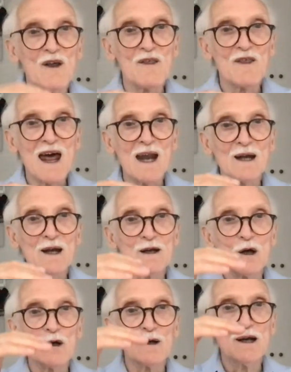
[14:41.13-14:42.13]
that
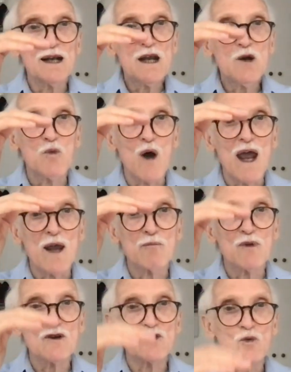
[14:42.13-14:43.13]
little leeway
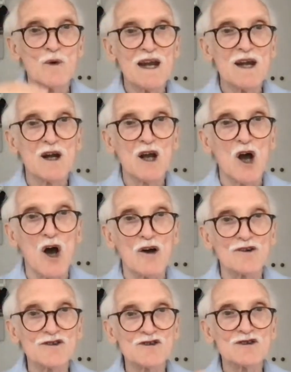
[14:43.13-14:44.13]
between
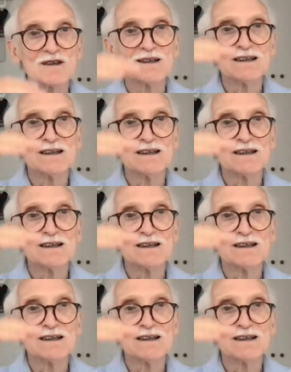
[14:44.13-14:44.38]
cost